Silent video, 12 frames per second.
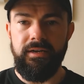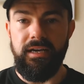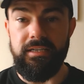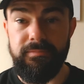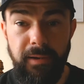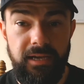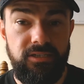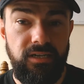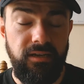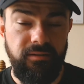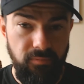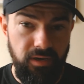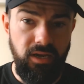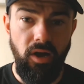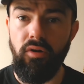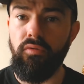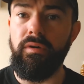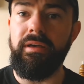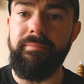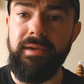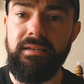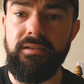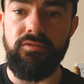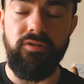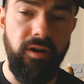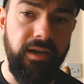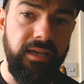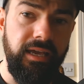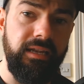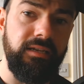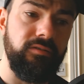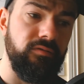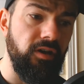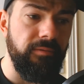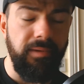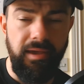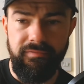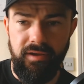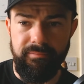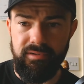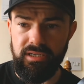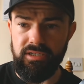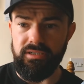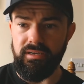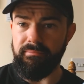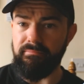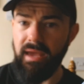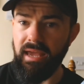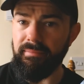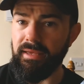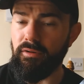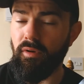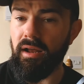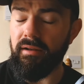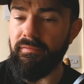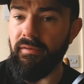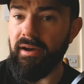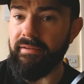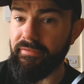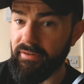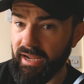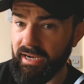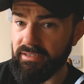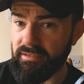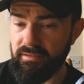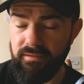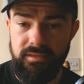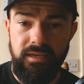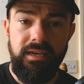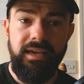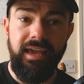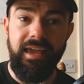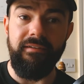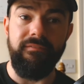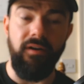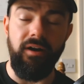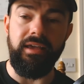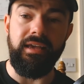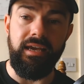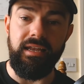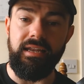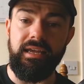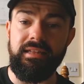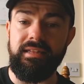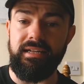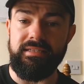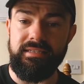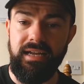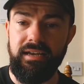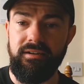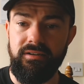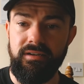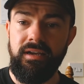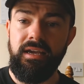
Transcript: Especially my goal will be to try and get into an IPF competition and maybe qualify for nationals if I can hit that standard,